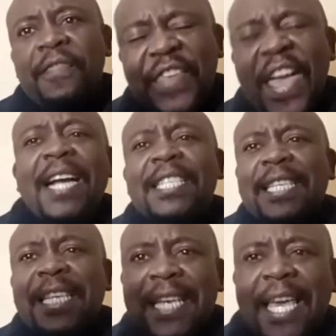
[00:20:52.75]

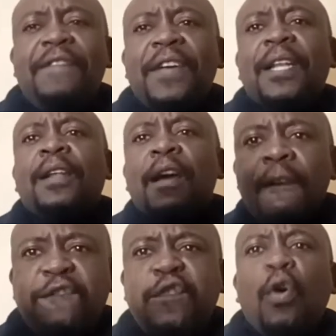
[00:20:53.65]
Thanksgiving
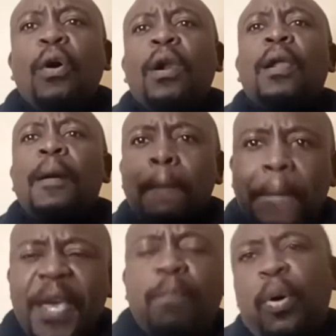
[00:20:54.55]
for
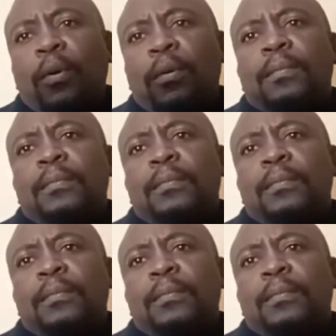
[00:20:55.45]
people.